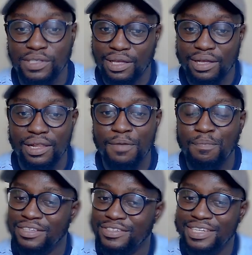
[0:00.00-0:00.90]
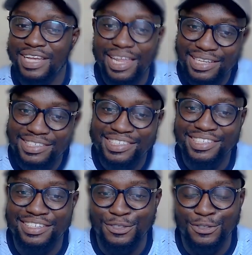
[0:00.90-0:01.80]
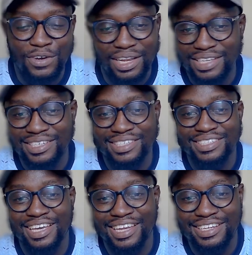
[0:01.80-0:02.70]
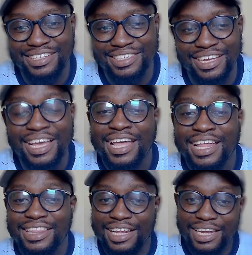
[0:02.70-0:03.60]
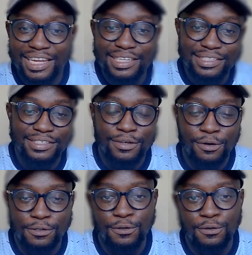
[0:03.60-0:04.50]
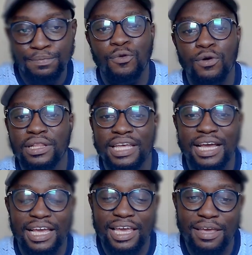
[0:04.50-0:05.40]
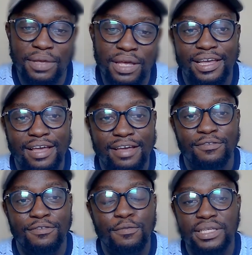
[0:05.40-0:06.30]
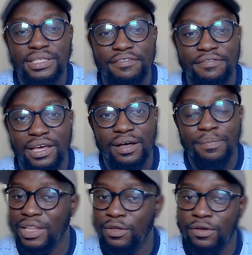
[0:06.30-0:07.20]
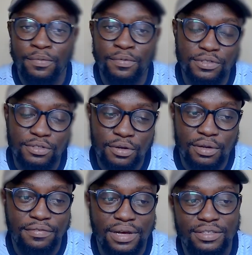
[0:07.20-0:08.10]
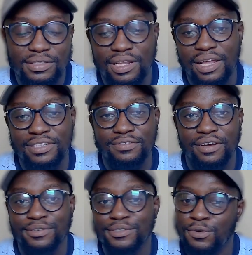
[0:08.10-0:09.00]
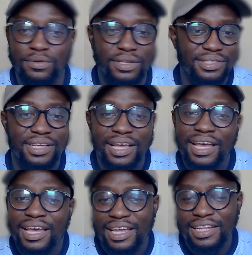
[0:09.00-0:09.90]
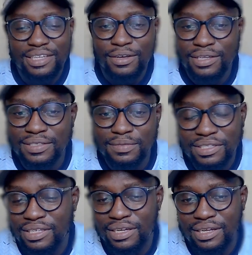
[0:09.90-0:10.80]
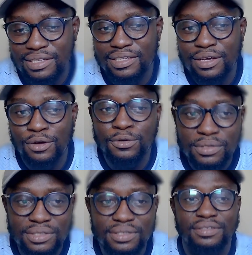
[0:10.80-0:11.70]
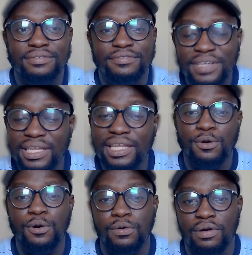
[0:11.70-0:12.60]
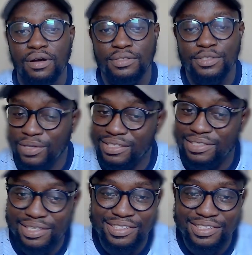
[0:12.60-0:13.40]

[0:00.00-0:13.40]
at the club. But today, let's just enjoy. Let's just take it easy. The ladies also won their game, the Women's FA Cup, and they were able to qualify to the next round. So it's a good feeling all around. So let's